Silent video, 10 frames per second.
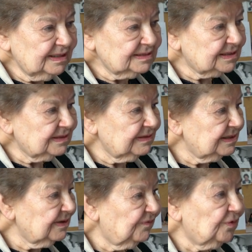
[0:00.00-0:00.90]
it's
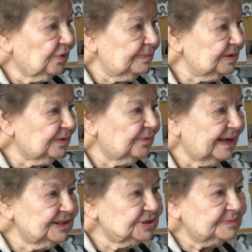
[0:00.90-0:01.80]
the, the formal
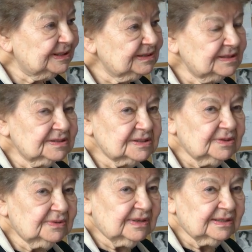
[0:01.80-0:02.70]
arrangement and
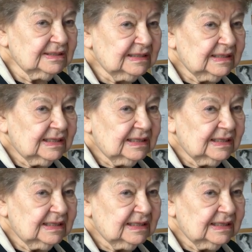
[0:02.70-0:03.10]
so on.